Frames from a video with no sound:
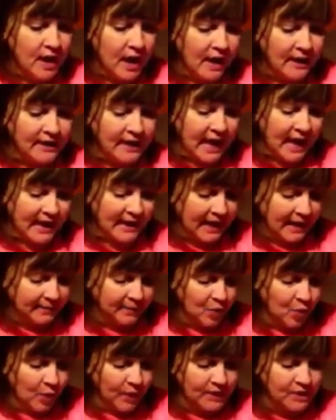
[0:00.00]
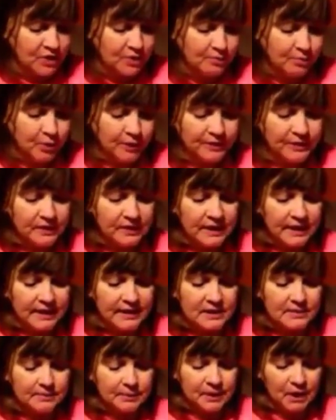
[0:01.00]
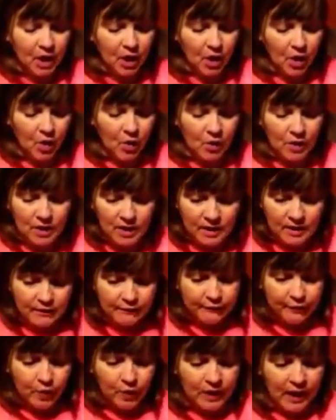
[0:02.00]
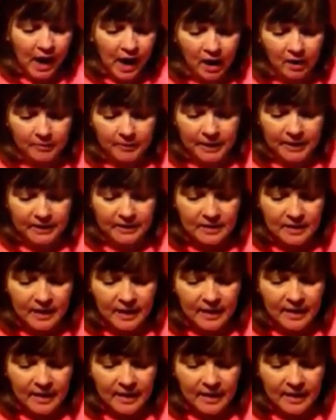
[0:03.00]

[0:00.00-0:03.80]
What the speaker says: Again, I'm going to put the links below for Carmen.